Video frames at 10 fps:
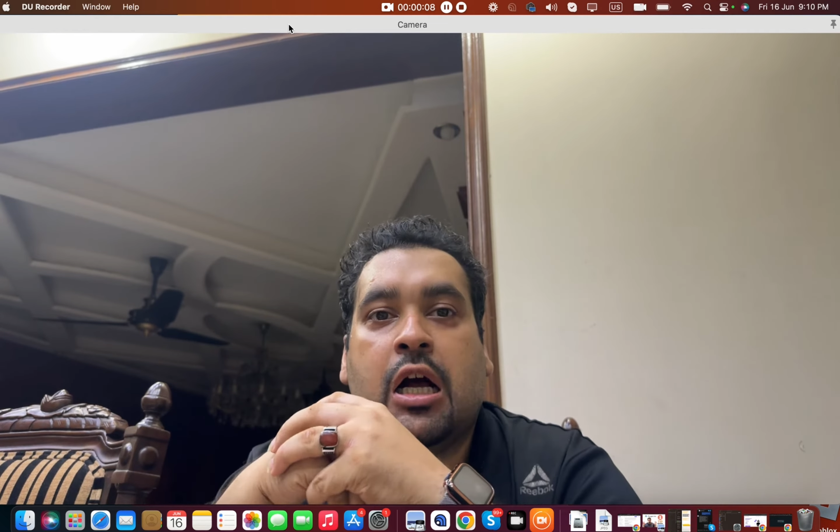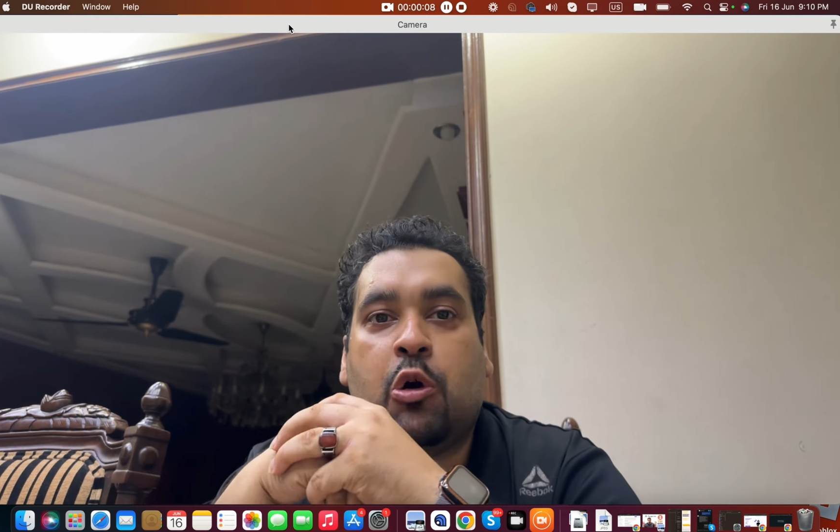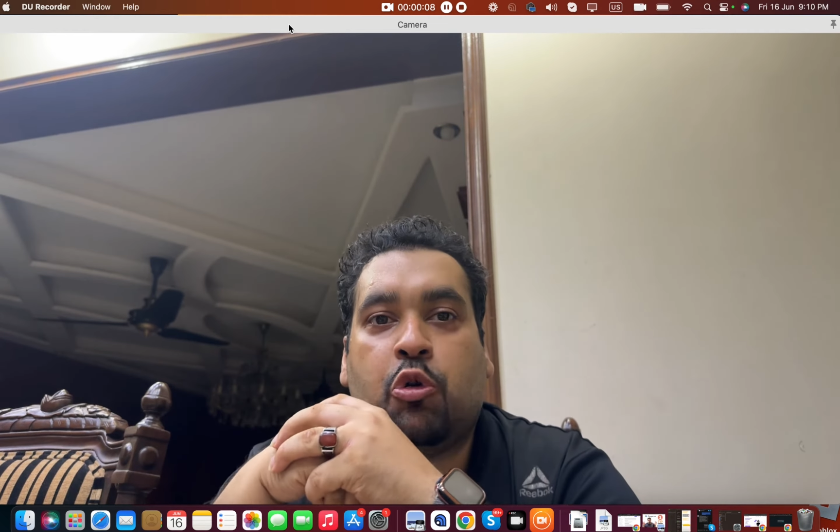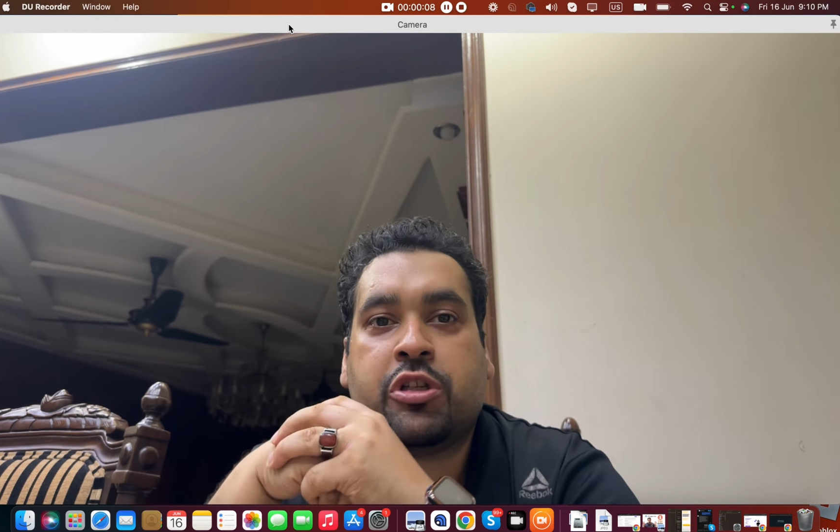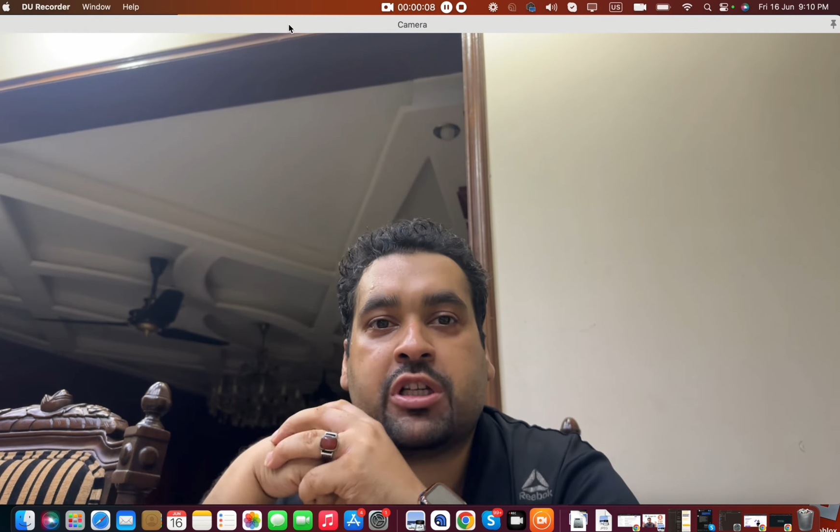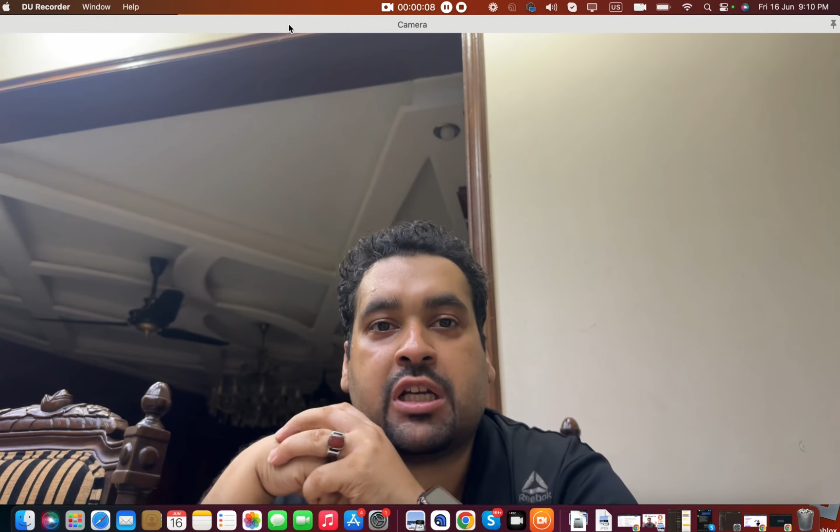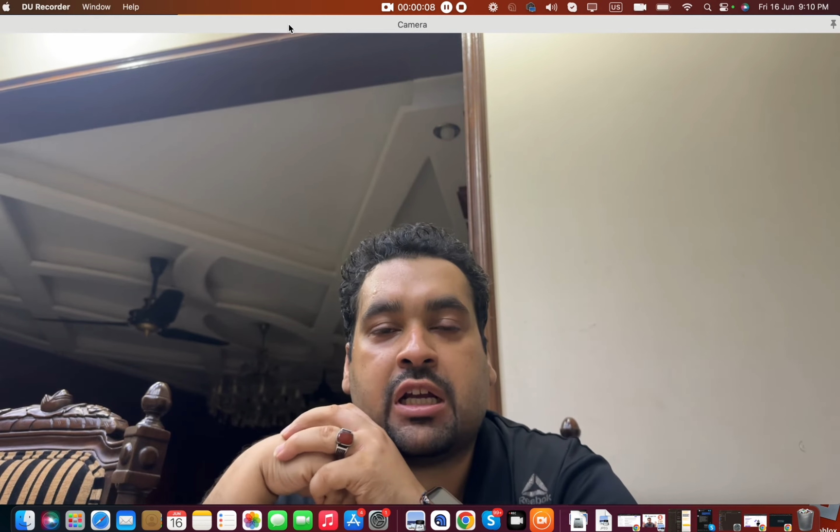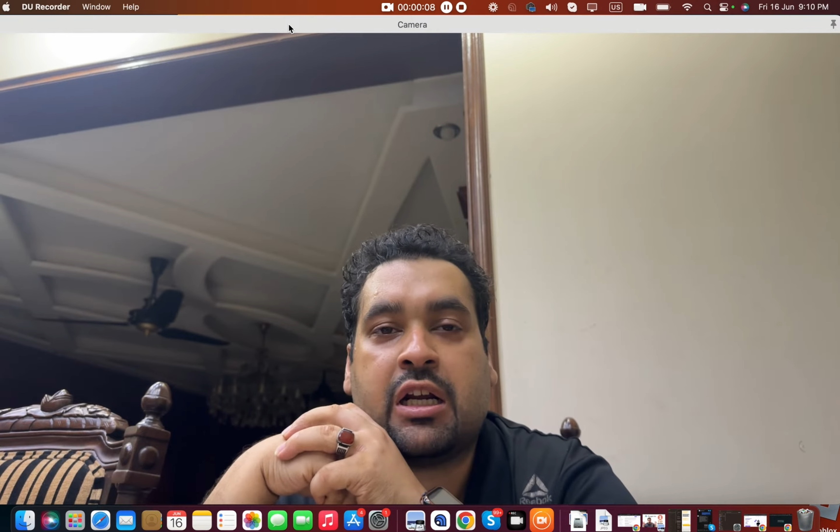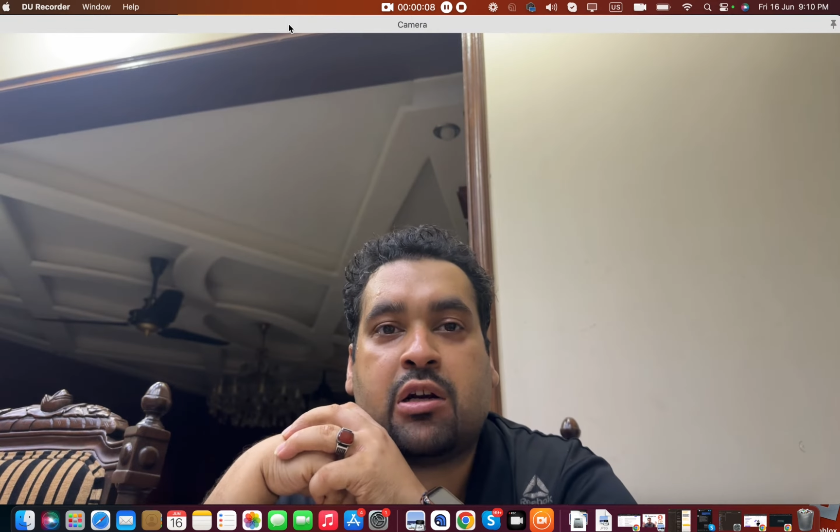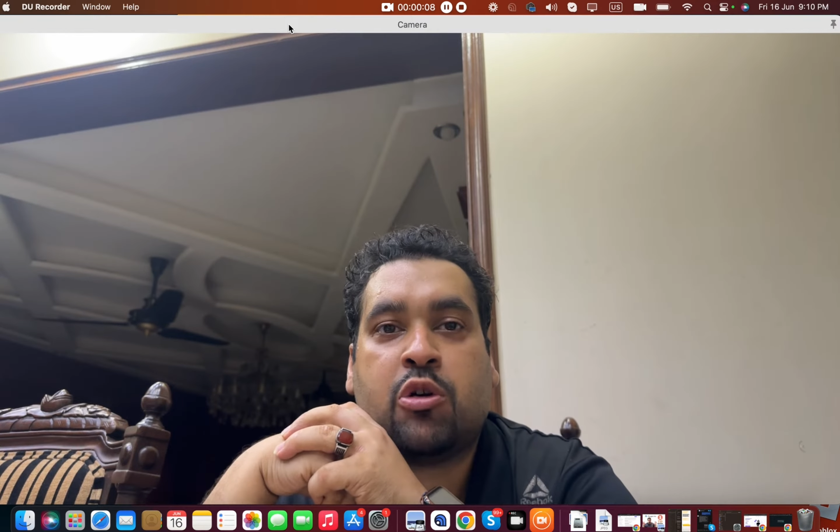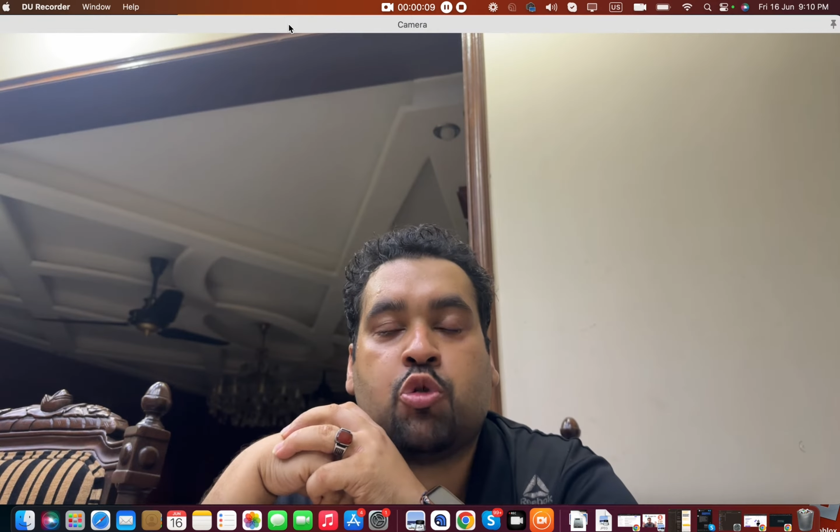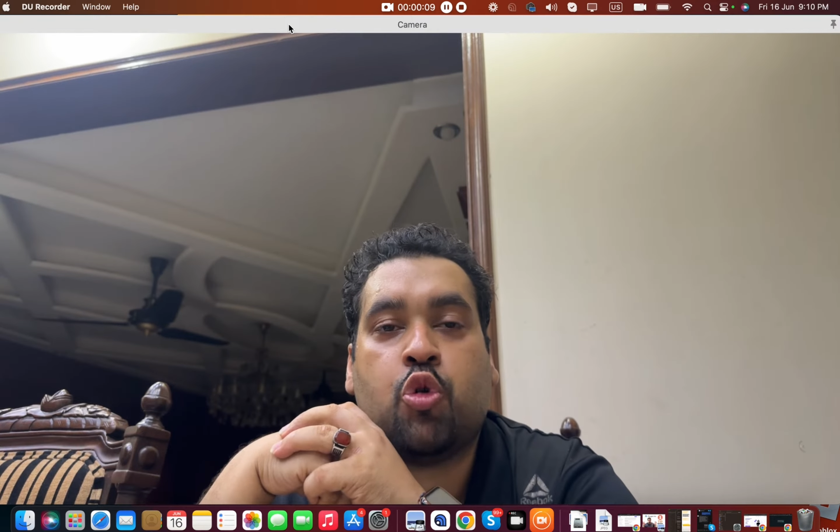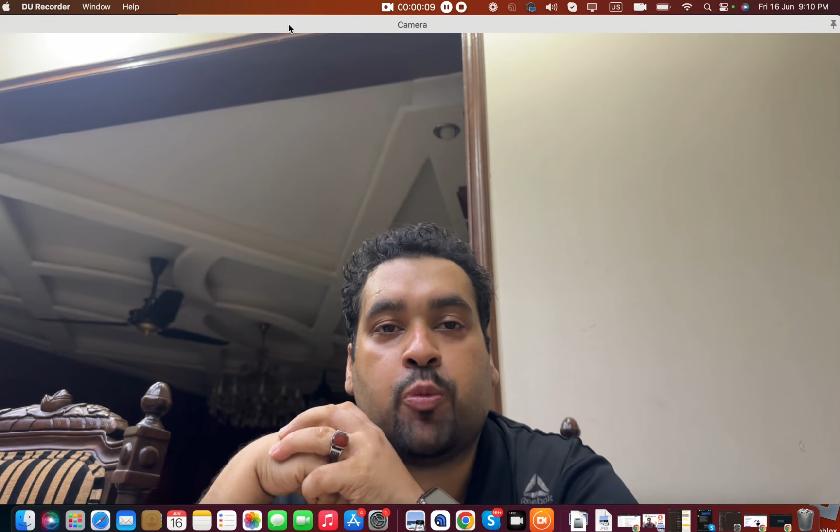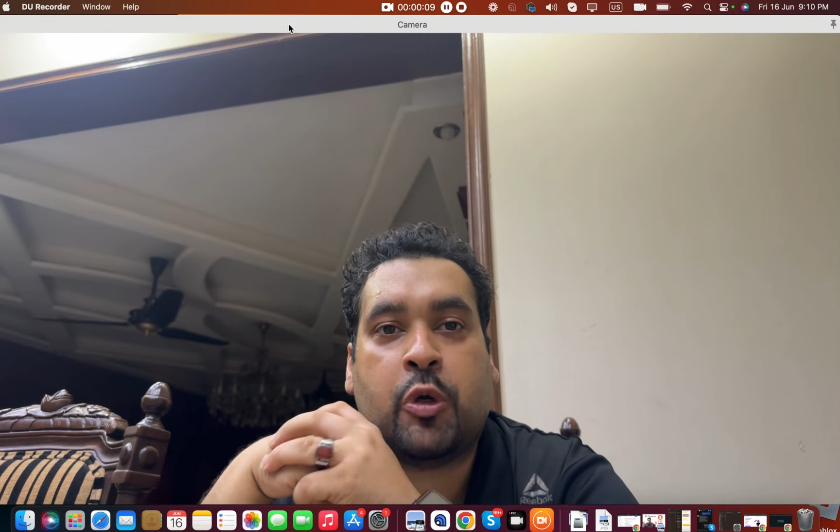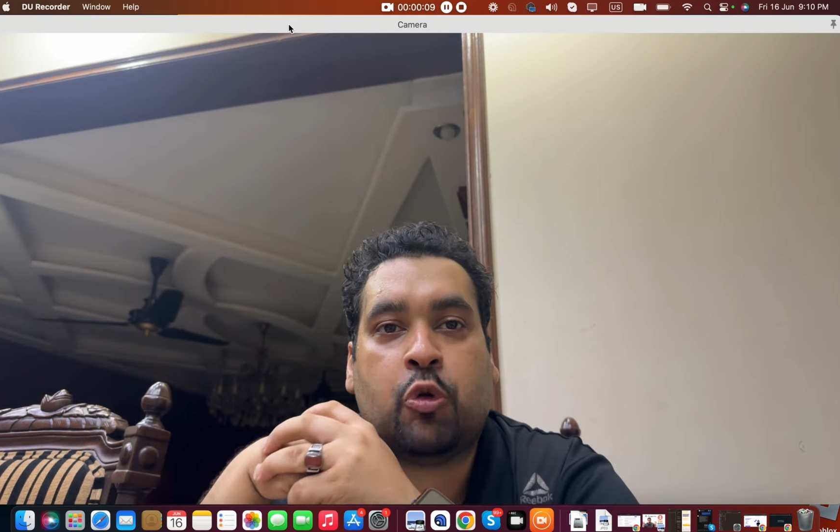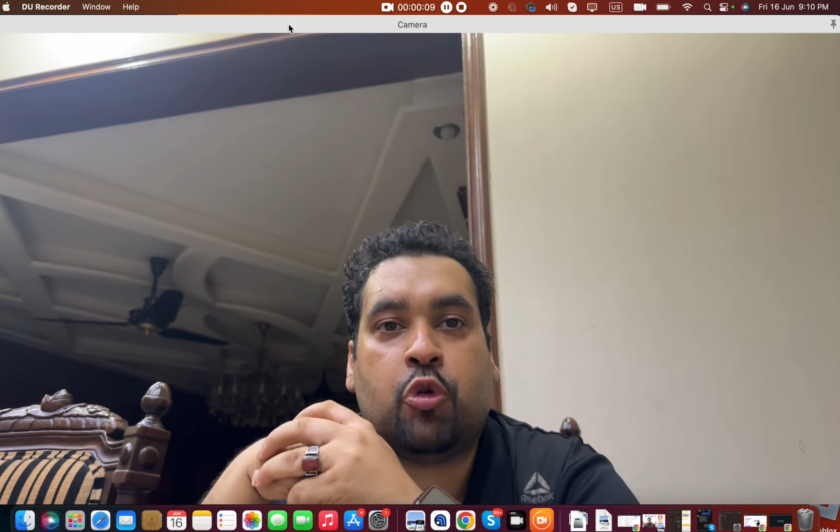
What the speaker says: Hostinger coupon